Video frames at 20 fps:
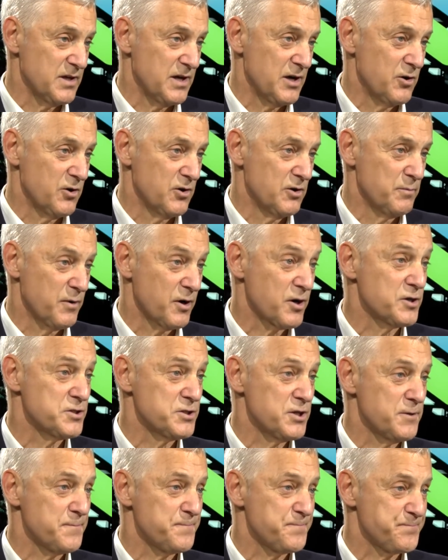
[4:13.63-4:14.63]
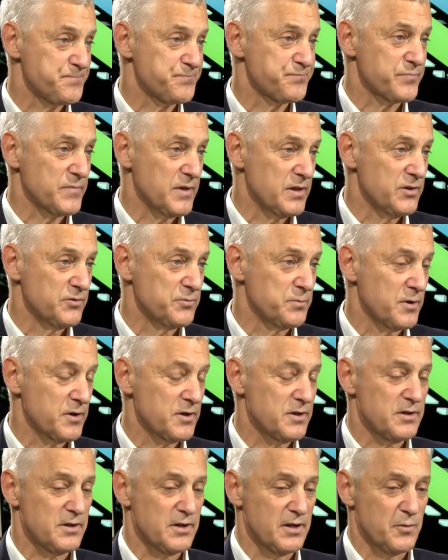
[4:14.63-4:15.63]
our market share in this
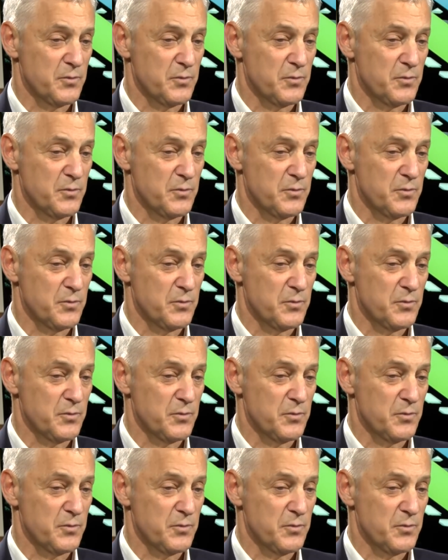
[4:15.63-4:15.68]
market.